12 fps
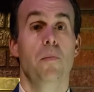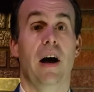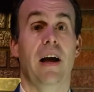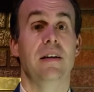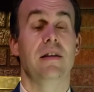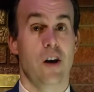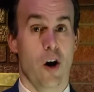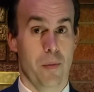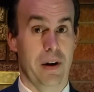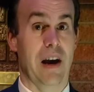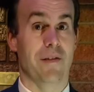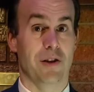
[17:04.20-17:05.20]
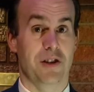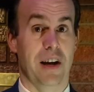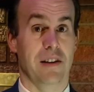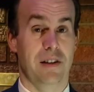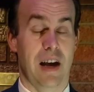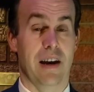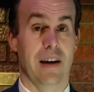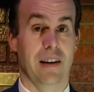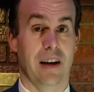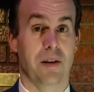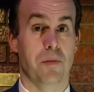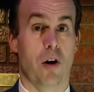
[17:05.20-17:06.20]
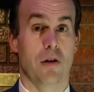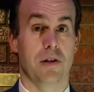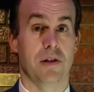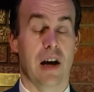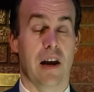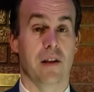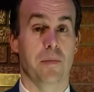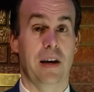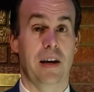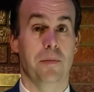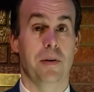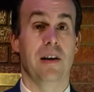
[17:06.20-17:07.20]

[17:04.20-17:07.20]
but nobody ever stays dead, and Kingdom Hearts is kind of the meme.